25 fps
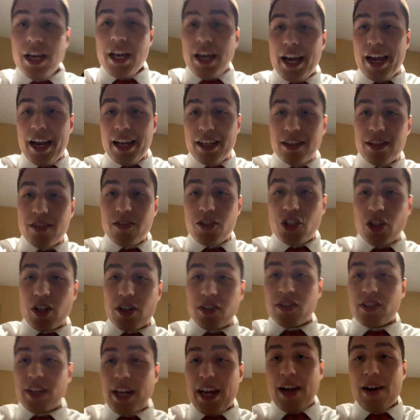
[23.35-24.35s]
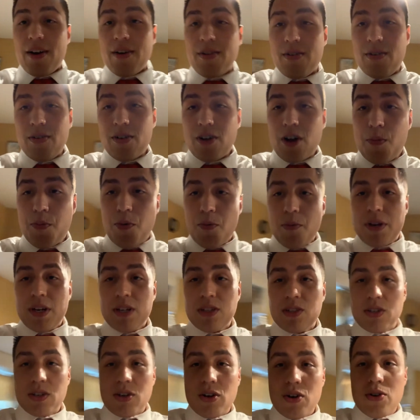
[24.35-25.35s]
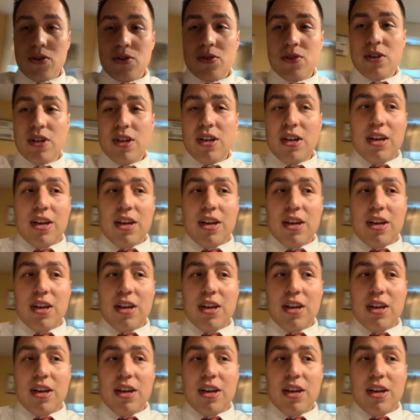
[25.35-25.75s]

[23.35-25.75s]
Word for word: And just now, a couple minutes ago,